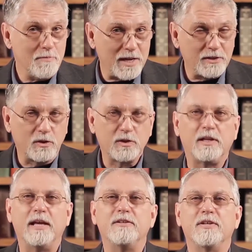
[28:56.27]
mental
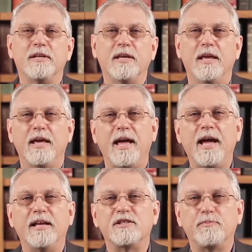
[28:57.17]
cleansing,
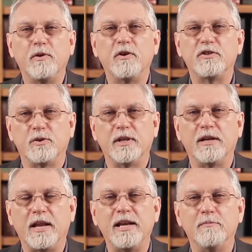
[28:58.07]
and
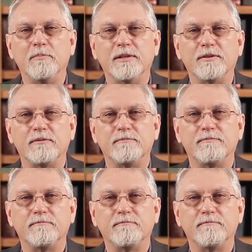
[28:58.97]
spiritual enlightenment.